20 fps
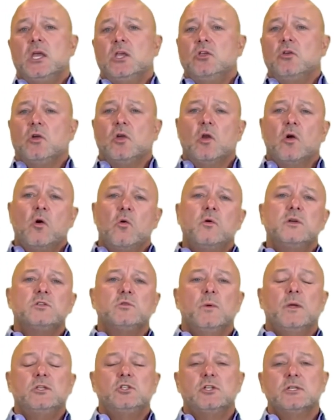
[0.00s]
You can
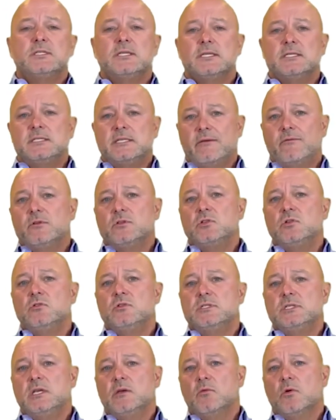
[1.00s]
always reach us at
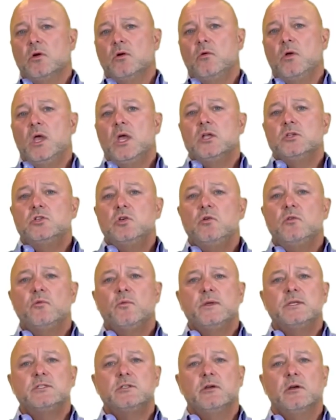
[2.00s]

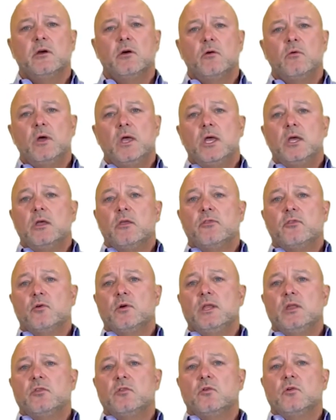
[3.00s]

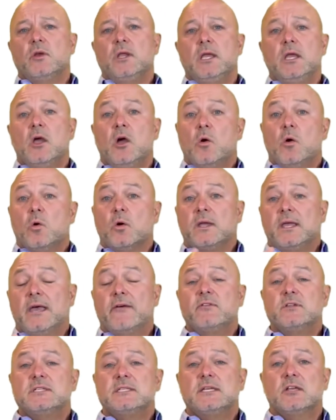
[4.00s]
720-230-3030 or
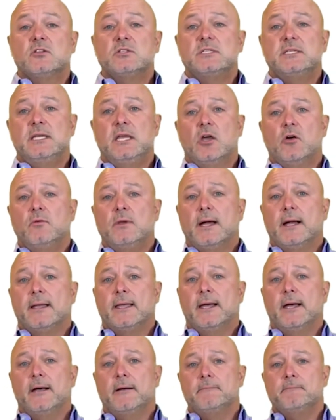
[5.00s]

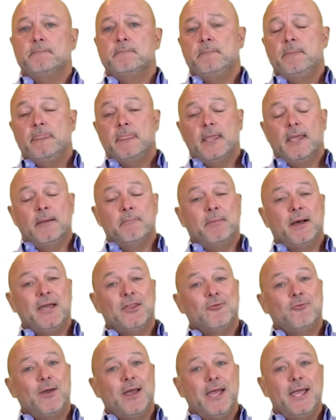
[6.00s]
kevinsellco.com. And by
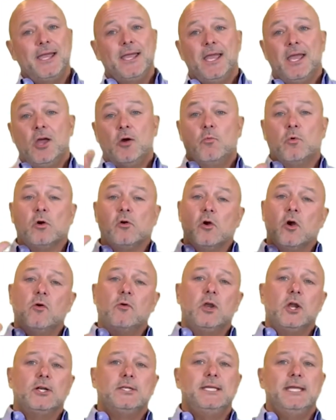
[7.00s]
the way, we're
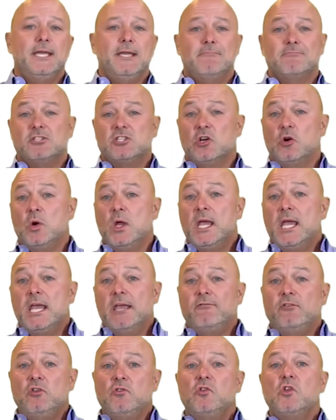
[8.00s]
growing our team. So
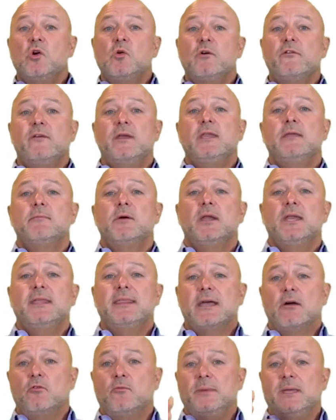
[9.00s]
if you know of anybody
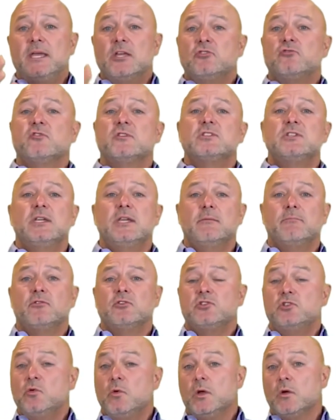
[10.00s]
that would be interested in
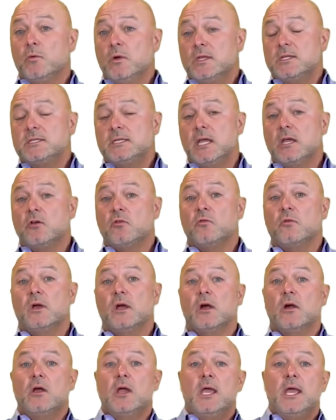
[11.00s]
pursuing a real estate
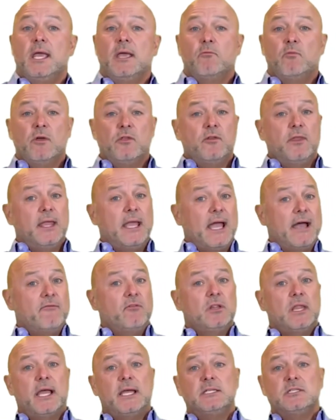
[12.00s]
career, whether they have
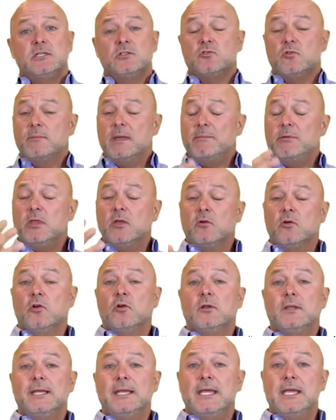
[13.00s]
a license or maybe they're
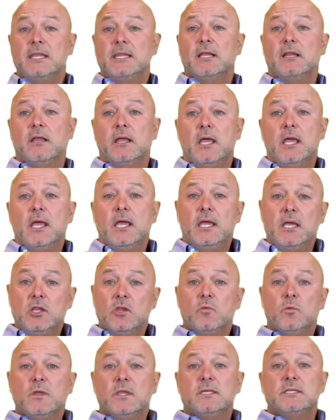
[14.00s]
currently in the
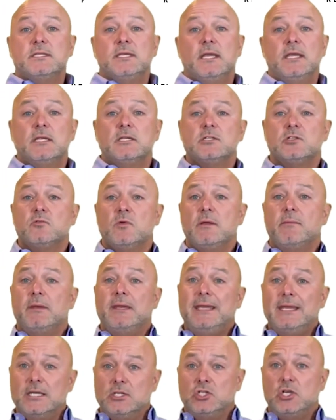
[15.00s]
real estate industry but
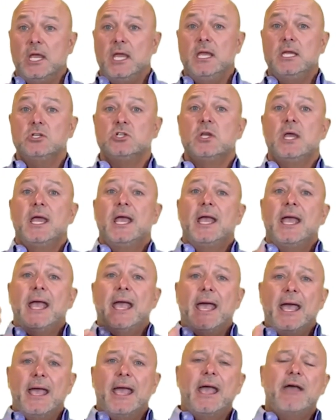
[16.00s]
need a change,
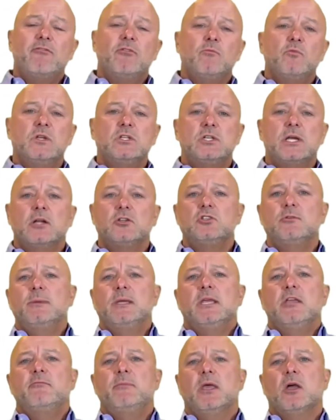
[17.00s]
have them reach out to me
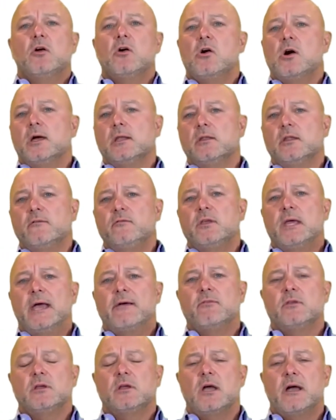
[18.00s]
and give me a call. I'd love to
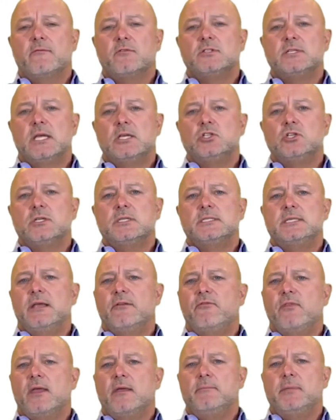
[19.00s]
have the conversation and see
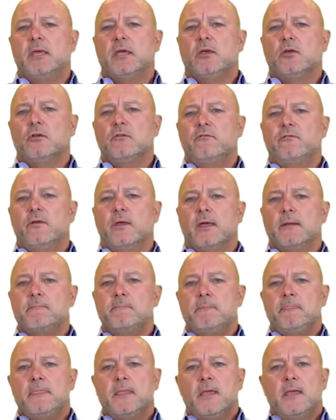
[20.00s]
if they'd be a good fit.
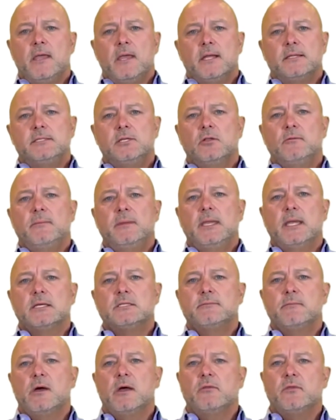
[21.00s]
Until
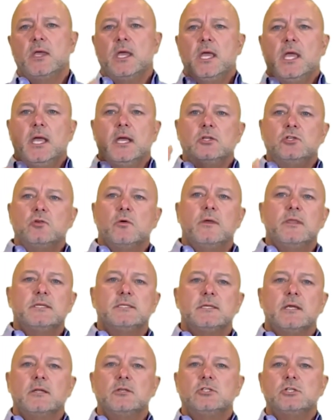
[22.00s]
next month, enjoy the
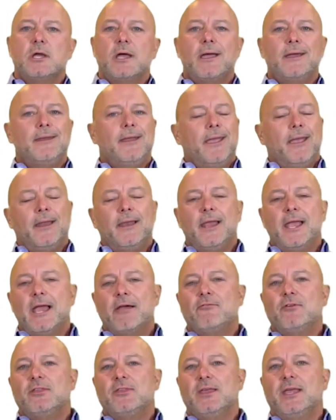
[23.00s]
sunshine and
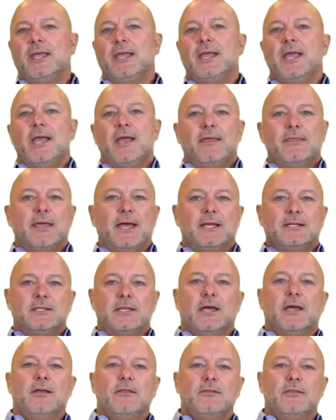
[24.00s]
everything that
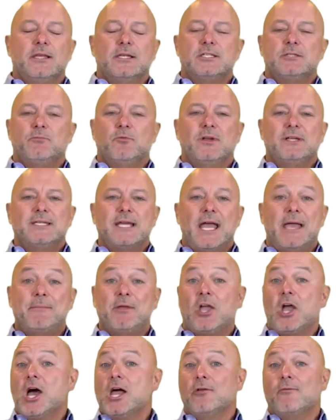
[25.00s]
the springtime
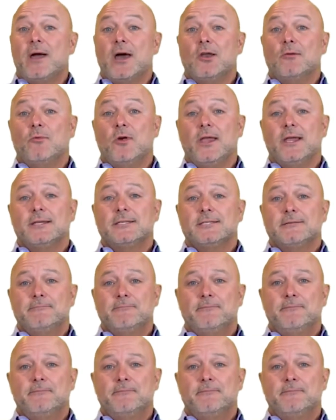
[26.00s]
in Colorado brings.